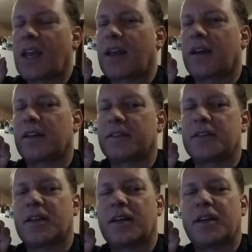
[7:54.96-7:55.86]

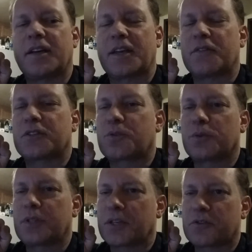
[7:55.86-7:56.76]
And even
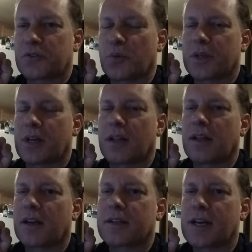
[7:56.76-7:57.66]
school teachers and whatnot, a
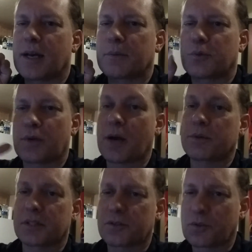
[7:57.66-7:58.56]
lot of times when I
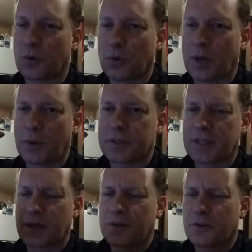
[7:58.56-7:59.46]
was in school, I would
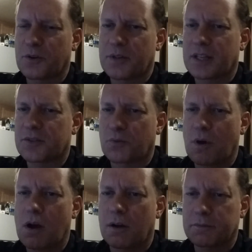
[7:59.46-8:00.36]
say, you know, that's
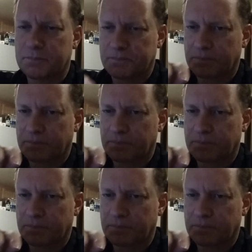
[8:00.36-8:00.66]
wrong.